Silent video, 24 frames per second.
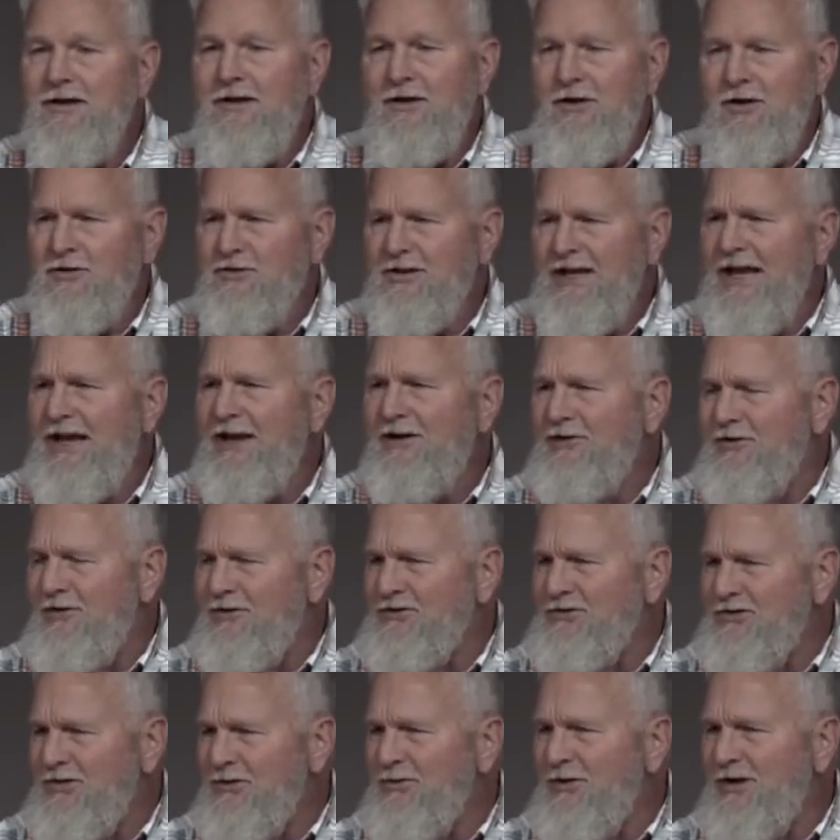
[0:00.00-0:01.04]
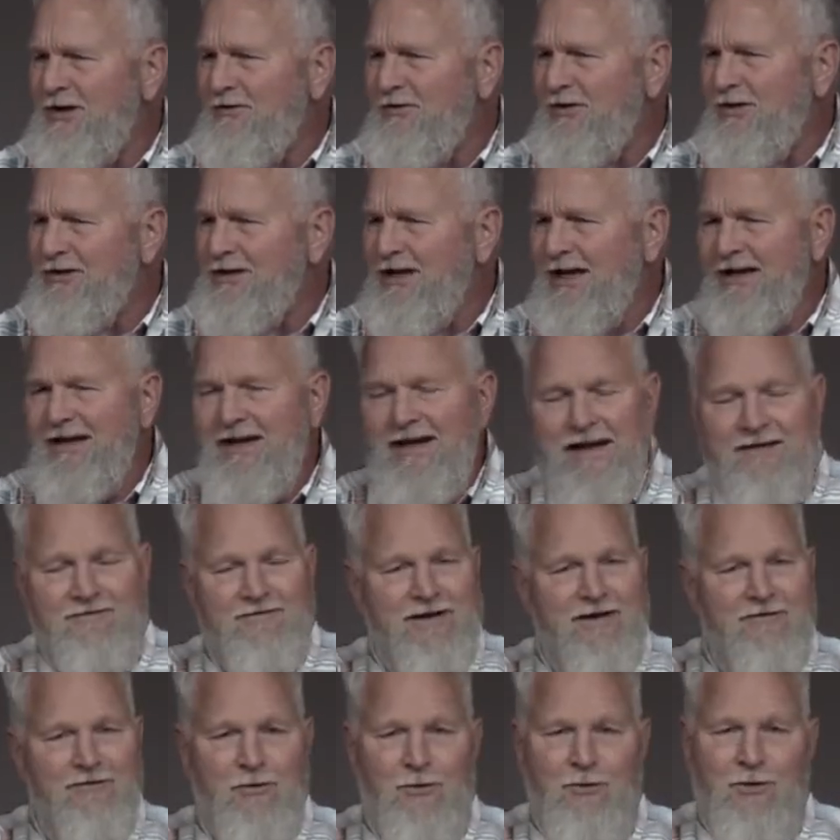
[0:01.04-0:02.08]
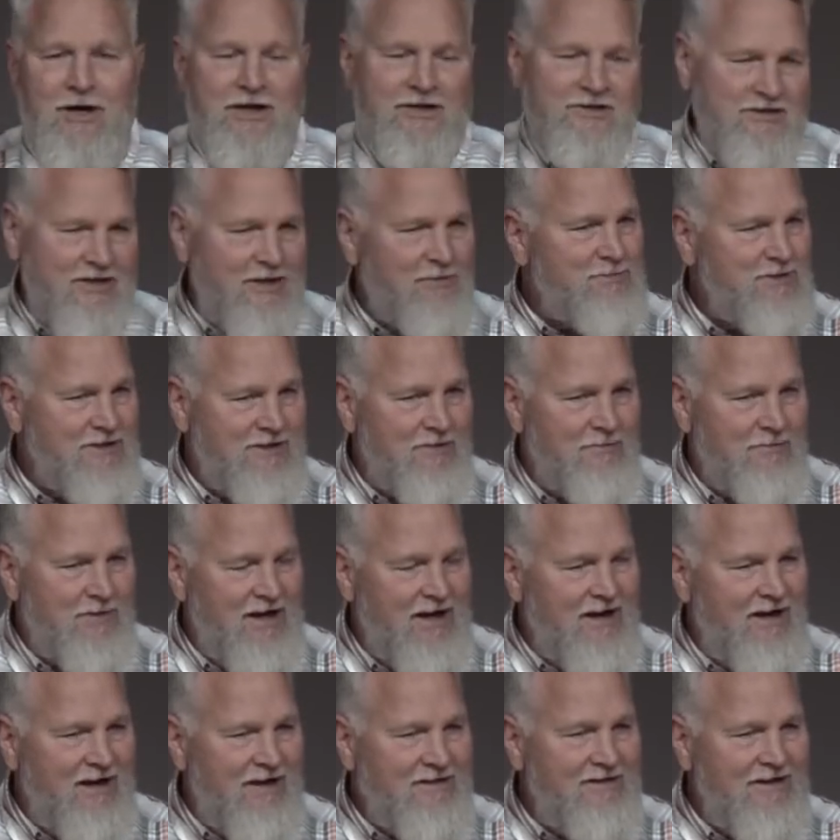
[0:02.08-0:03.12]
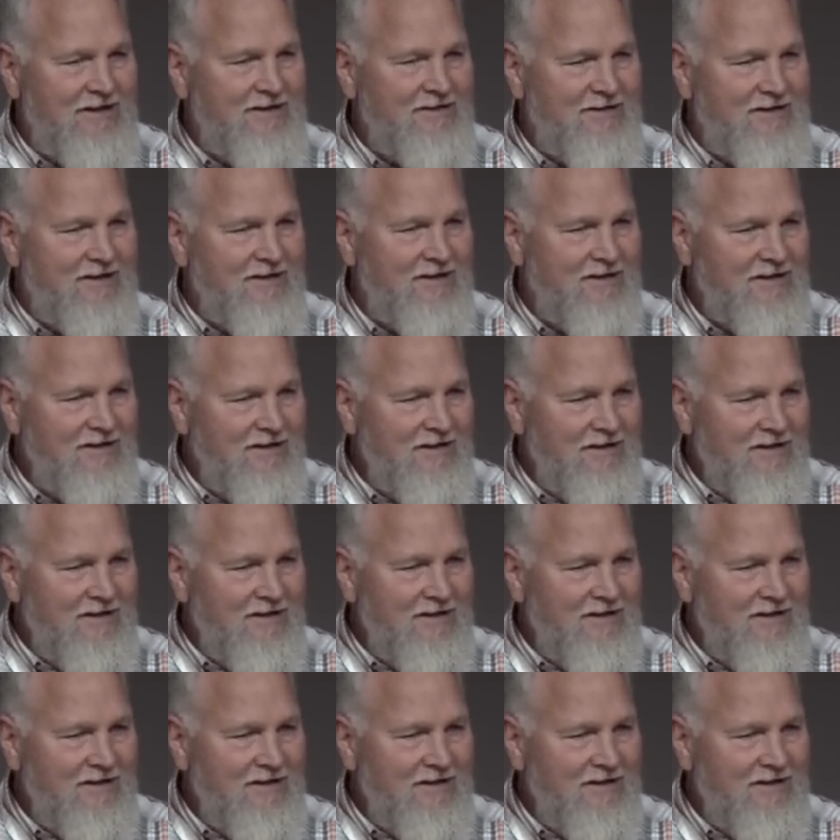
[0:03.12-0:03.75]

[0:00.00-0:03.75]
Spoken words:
or Landers or whatever. I've never watched Simpson, but I think the